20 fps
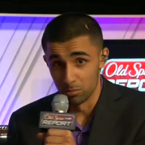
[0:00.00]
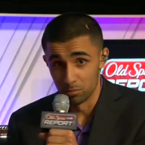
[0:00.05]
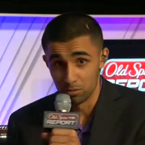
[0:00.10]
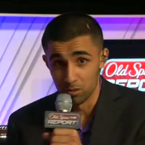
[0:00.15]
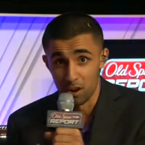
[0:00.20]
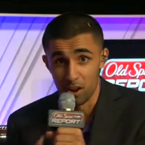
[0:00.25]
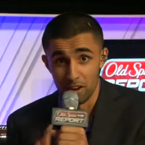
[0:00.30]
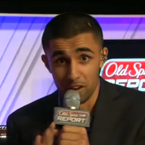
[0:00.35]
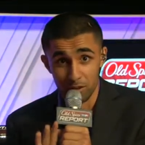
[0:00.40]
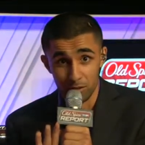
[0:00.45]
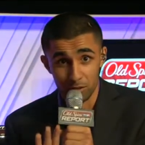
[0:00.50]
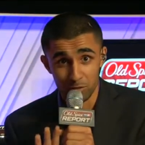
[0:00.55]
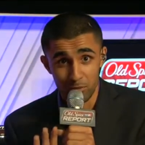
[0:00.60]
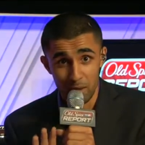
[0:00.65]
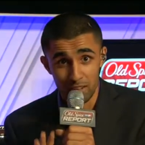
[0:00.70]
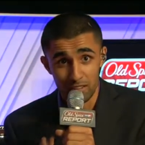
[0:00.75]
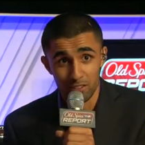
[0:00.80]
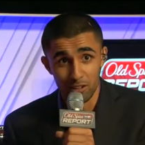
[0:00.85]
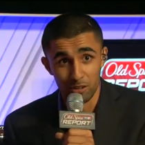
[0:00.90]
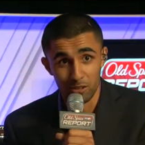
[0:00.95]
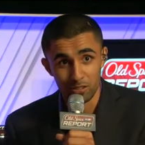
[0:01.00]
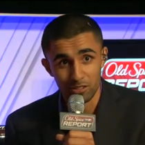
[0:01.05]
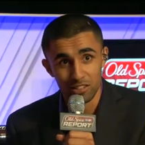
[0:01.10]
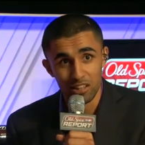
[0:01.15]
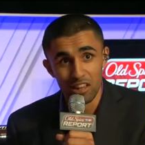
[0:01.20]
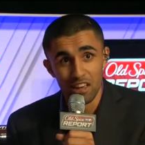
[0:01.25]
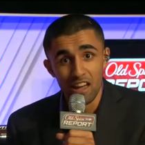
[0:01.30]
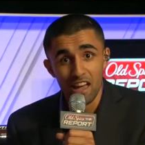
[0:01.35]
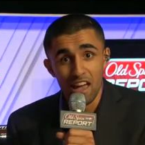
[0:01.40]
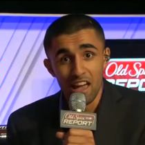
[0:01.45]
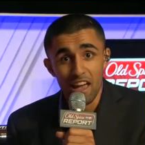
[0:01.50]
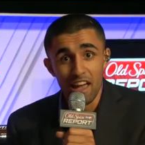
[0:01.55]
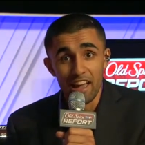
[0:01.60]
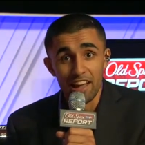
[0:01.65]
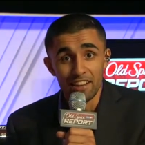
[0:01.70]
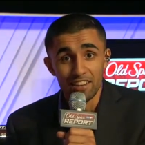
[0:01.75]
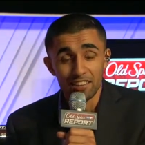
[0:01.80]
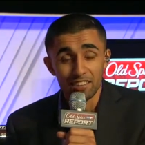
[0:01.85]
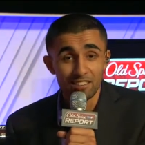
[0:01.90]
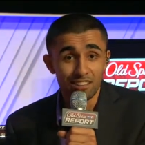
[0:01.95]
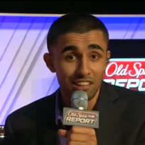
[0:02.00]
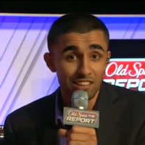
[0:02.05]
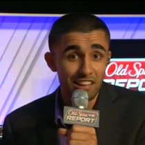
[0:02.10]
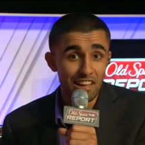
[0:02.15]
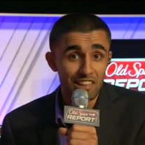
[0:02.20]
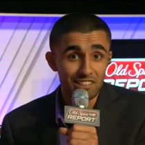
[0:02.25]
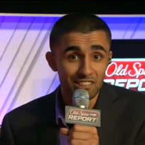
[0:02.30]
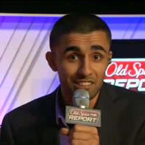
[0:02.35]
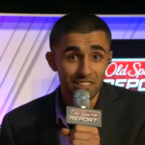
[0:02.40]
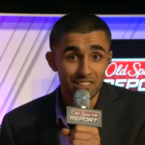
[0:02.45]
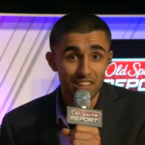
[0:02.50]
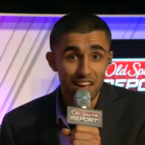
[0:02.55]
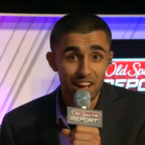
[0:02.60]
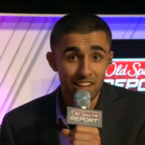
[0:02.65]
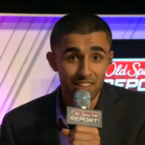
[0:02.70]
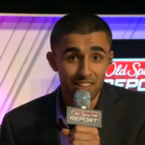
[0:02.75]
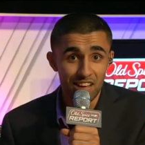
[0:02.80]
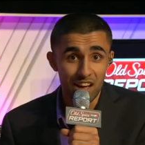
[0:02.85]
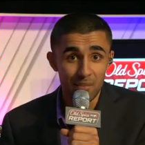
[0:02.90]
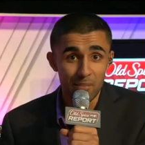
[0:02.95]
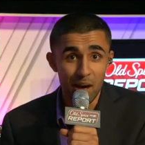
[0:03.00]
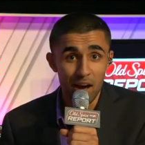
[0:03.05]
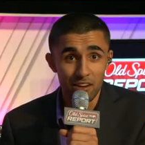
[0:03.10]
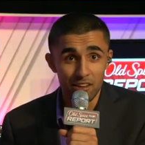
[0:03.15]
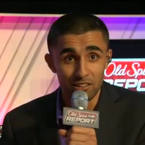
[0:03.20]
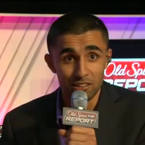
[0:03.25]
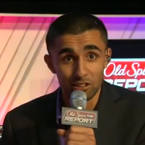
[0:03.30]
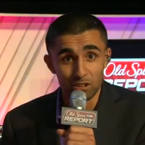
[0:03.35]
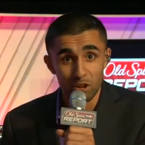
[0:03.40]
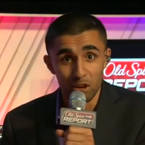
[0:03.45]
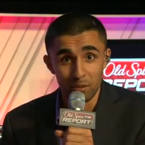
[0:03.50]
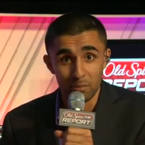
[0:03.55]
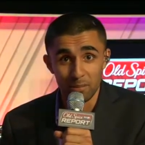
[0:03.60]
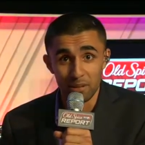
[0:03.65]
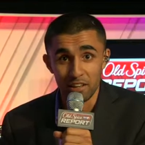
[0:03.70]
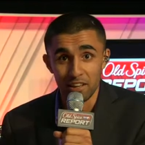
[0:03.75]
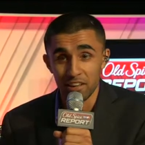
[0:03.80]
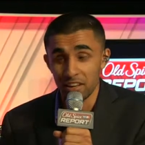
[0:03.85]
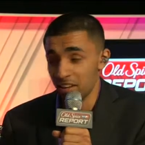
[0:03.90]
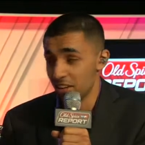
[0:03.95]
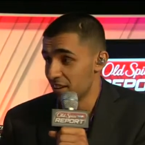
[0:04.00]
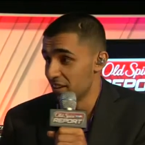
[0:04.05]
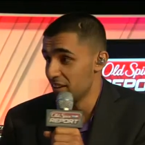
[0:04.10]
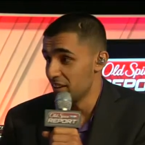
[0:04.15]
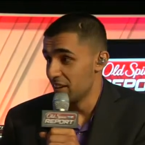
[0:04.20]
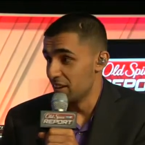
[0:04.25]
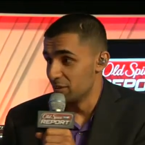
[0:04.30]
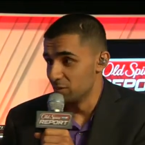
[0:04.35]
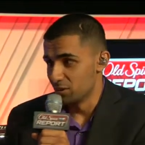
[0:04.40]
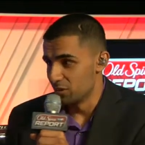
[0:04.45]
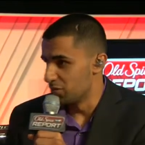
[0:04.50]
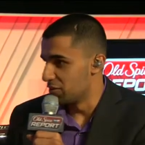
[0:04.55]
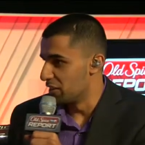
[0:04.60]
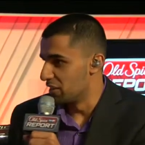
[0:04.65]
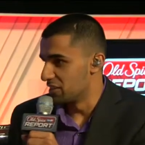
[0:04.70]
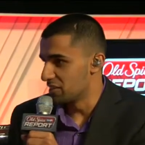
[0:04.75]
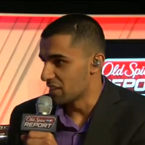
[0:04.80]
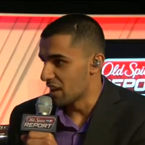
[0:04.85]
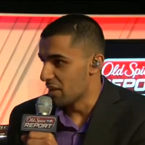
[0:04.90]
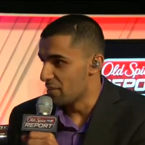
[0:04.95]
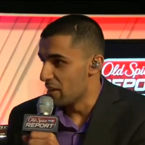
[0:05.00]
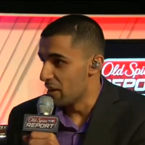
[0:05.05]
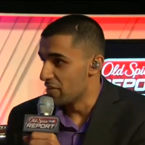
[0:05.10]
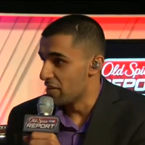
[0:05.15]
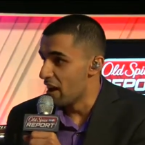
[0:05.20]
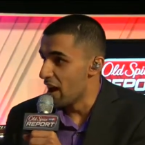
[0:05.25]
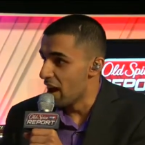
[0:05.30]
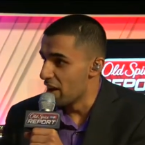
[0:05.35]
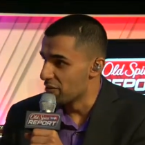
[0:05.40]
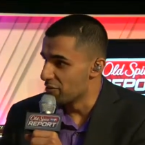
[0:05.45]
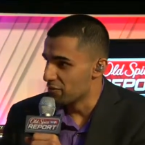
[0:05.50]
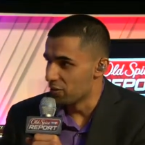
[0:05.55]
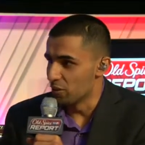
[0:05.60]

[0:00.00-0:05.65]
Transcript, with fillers: I'm sorry, it was Mentos, and Sundance decided to come out and join me. It was the funnest time I ever had.